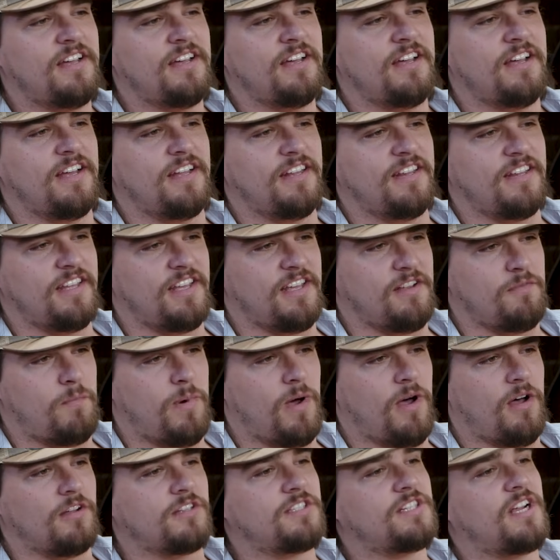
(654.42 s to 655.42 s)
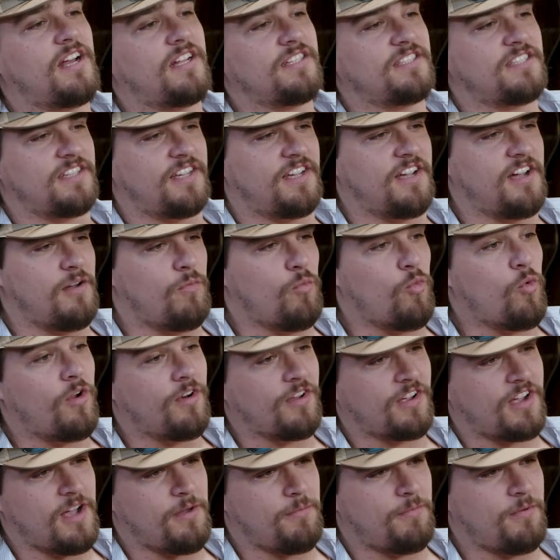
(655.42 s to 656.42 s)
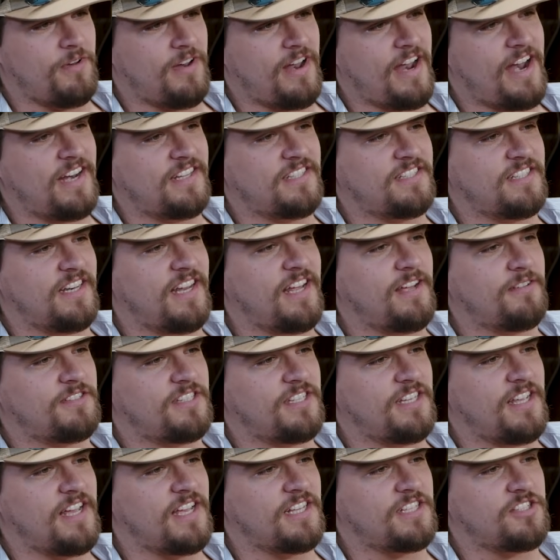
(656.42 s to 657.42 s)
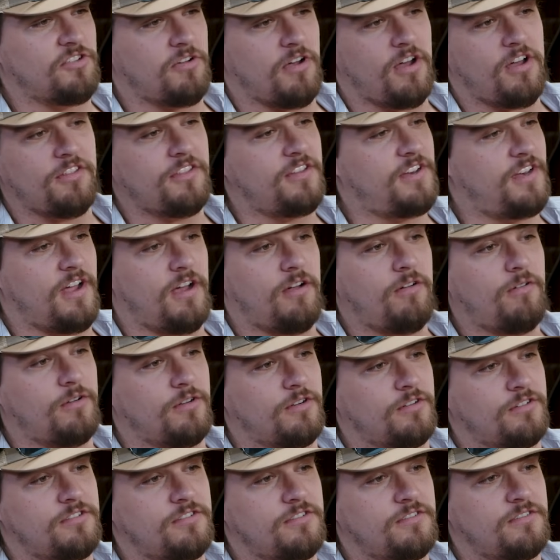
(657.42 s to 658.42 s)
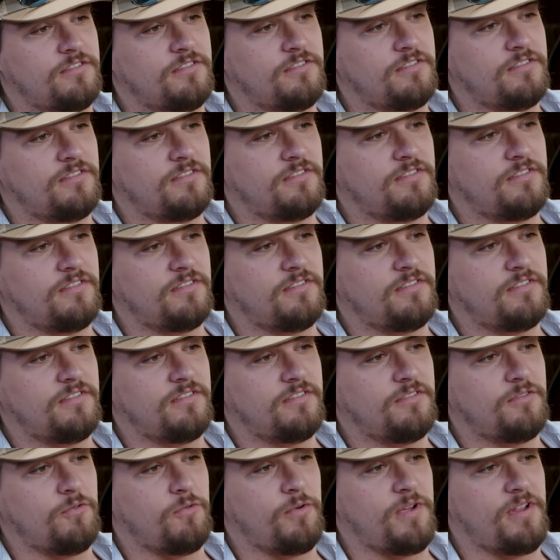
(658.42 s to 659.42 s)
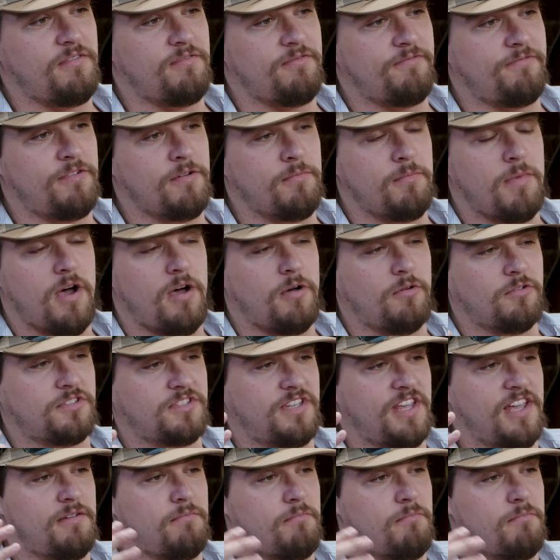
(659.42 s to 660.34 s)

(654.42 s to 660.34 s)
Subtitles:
And then Paul Johnson won a couple natties in FCS. So all the donors, when football was getting